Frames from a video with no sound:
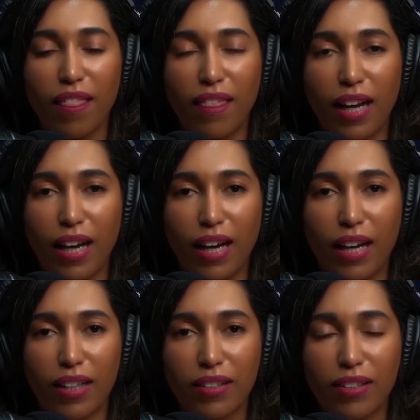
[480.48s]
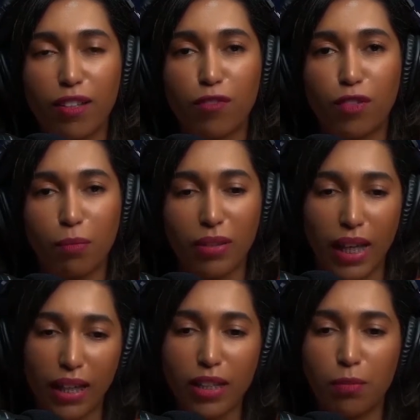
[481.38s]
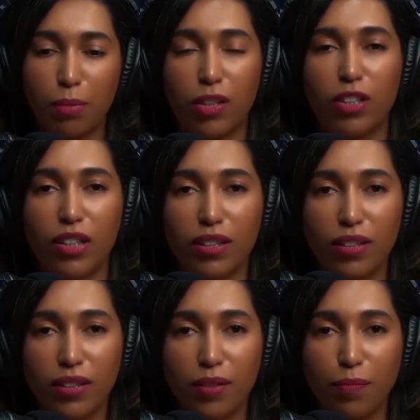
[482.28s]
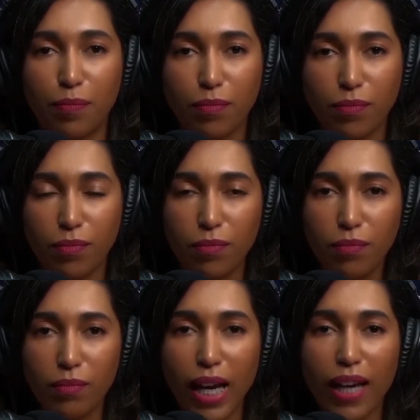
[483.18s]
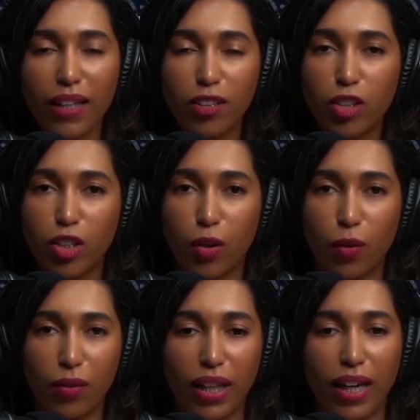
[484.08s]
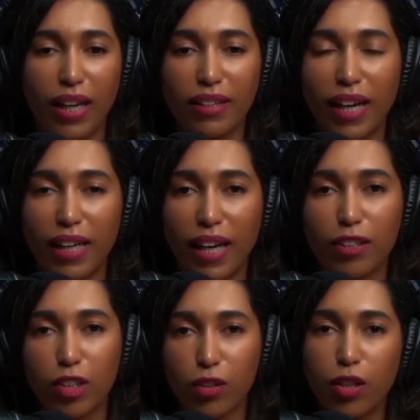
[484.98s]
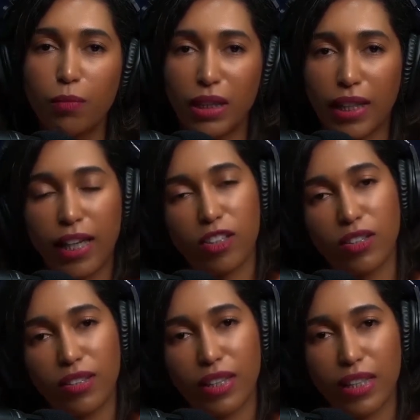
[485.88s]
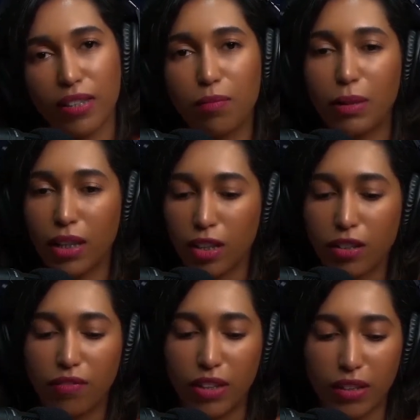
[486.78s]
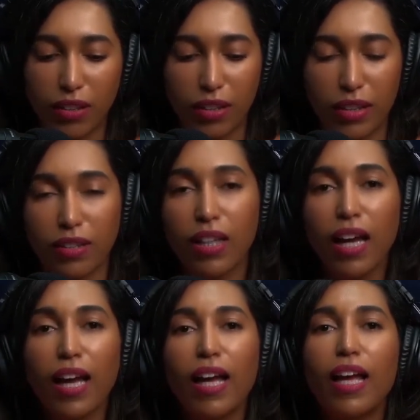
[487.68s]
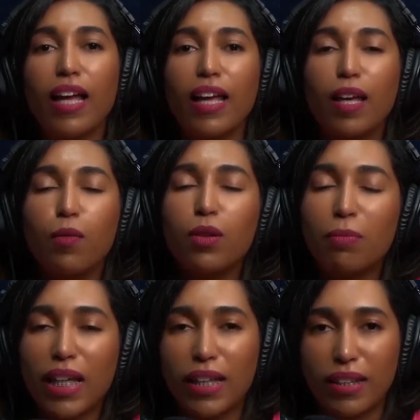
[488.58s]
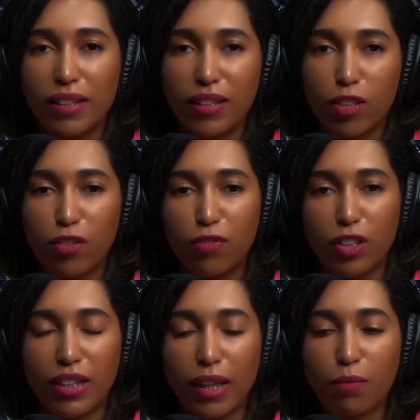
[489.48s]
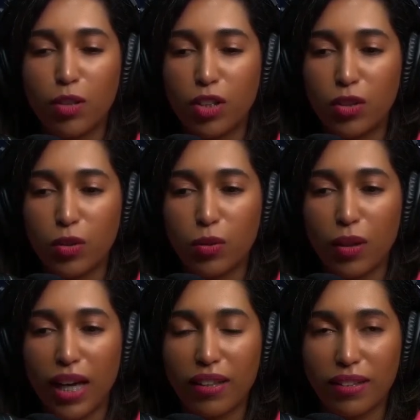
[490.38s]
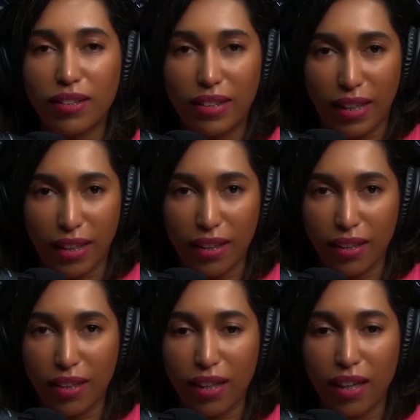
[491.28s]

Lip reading: that from that experience, I can show that I had good communication skills because of this and this. It will make it easier for them to understand